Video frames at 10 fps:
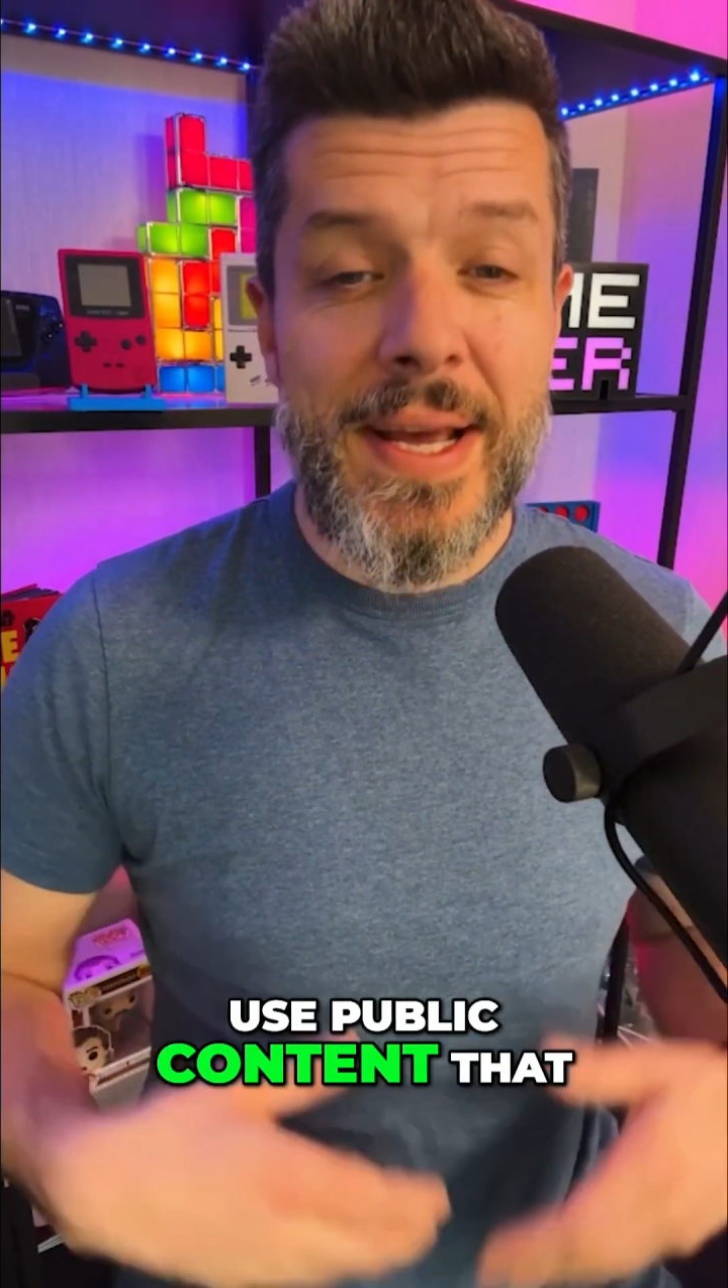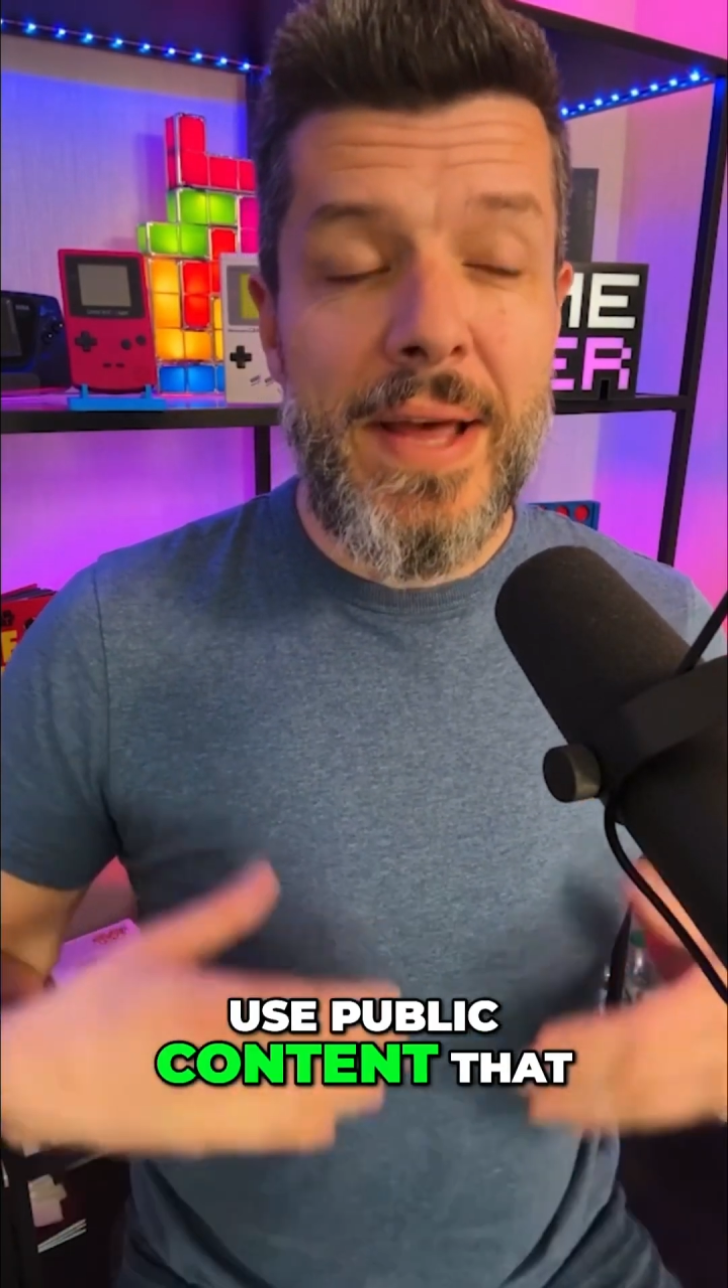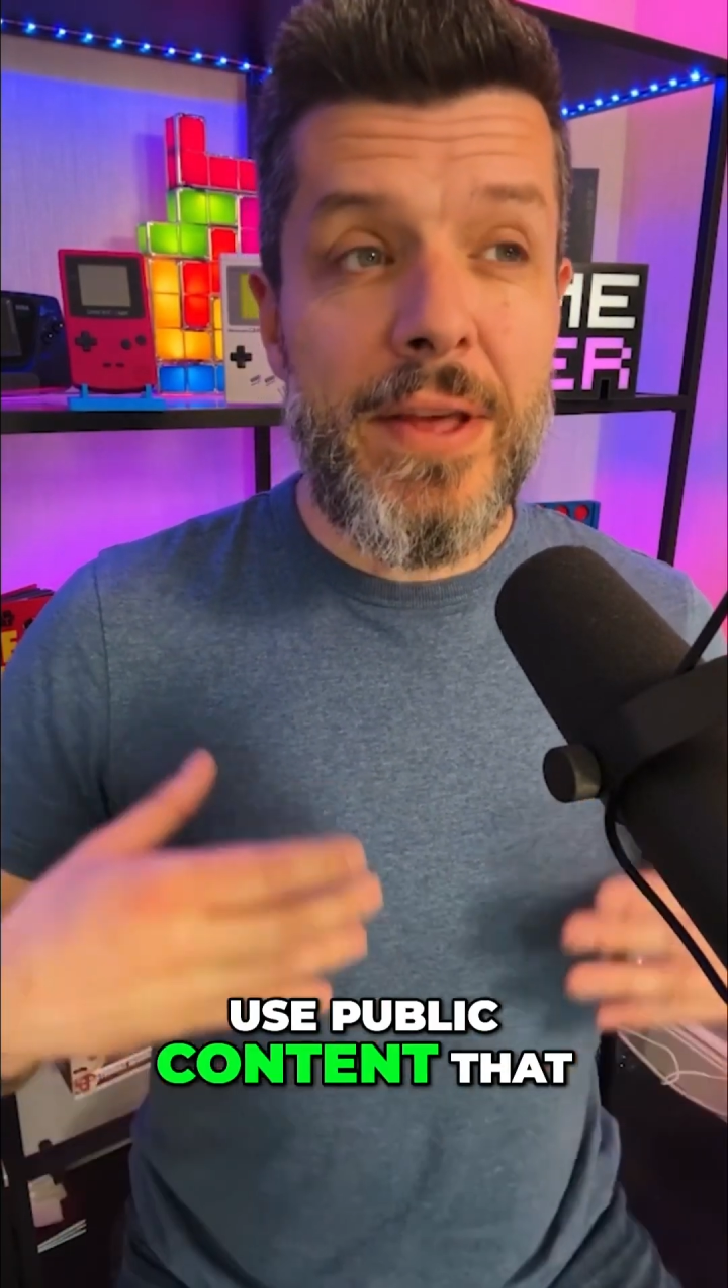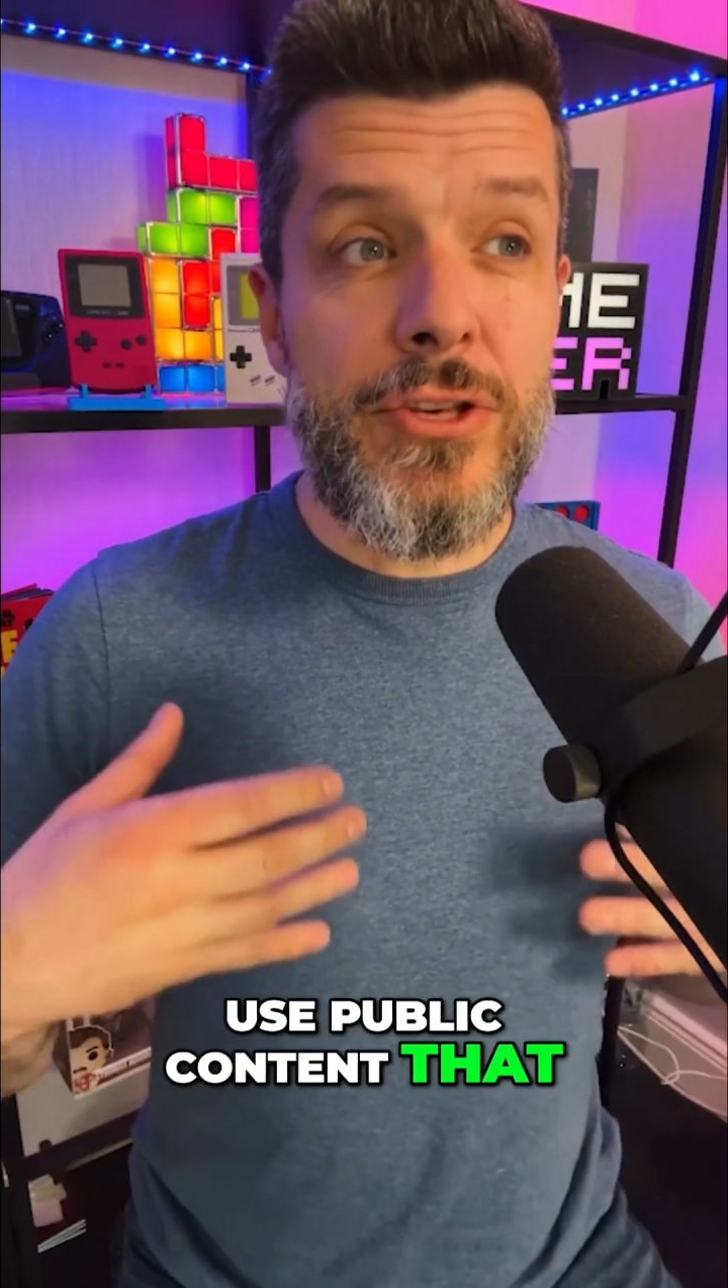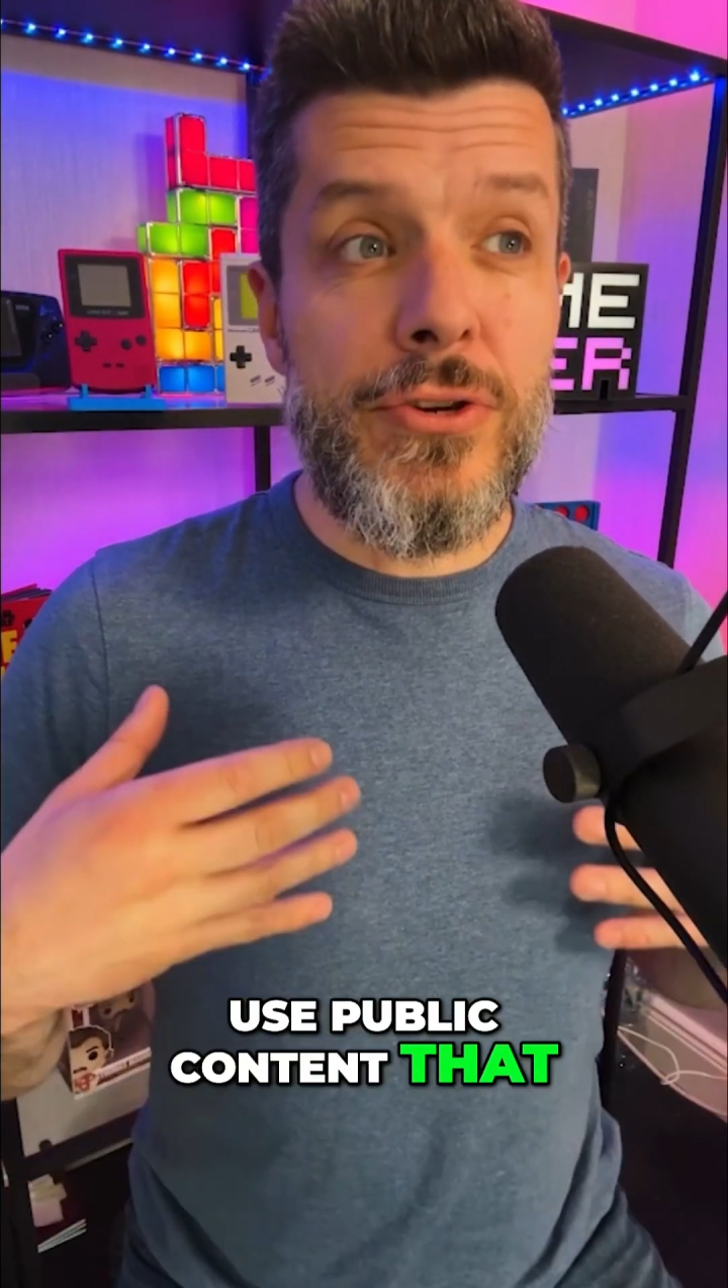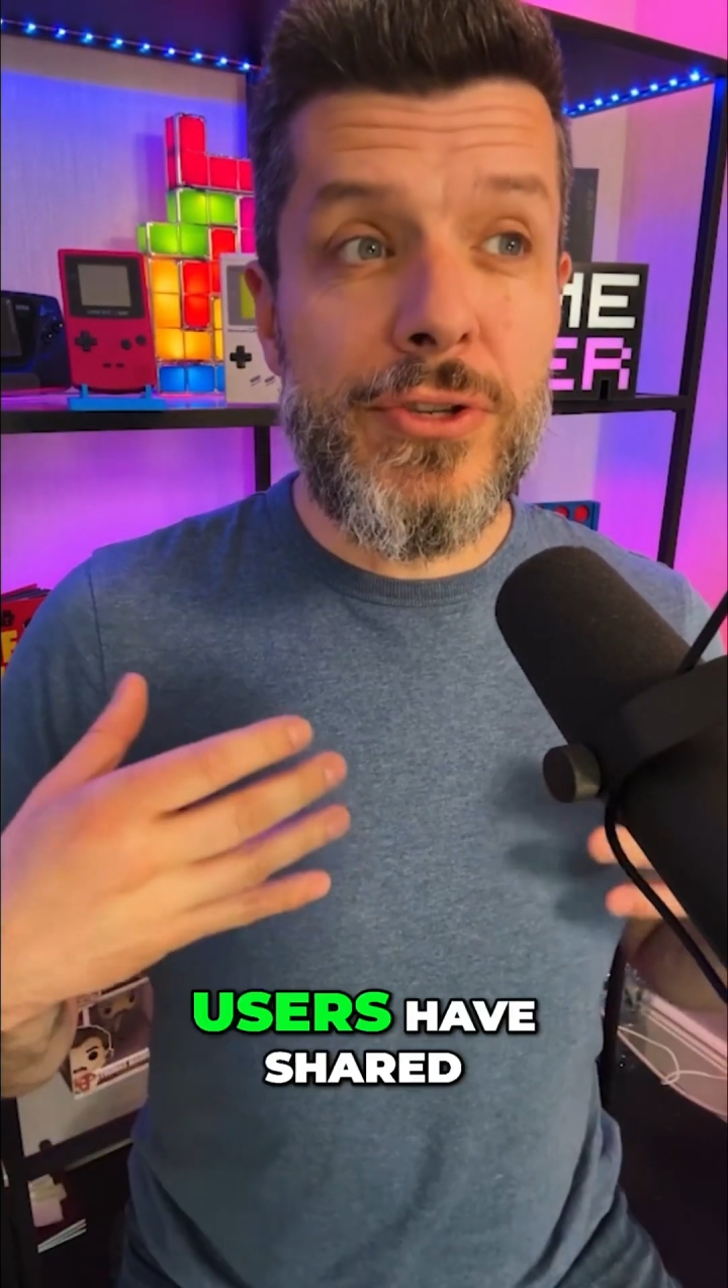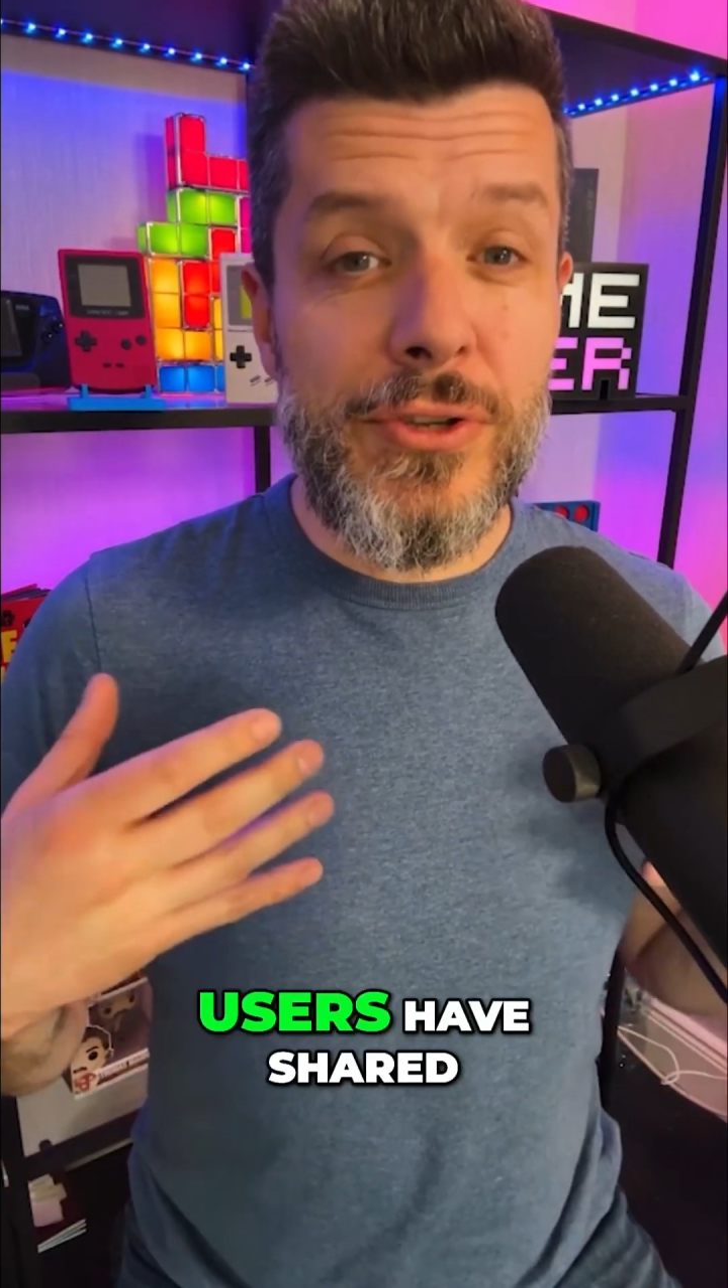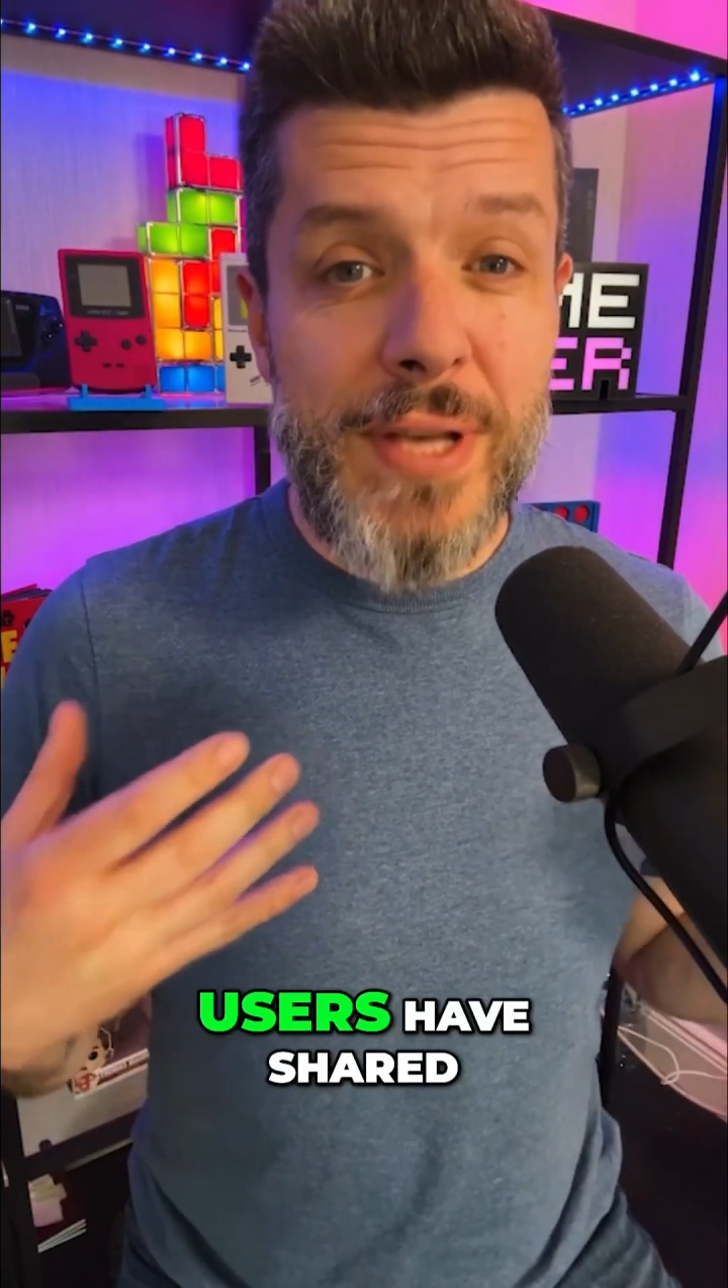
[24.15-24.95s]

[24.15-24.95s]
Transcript: that users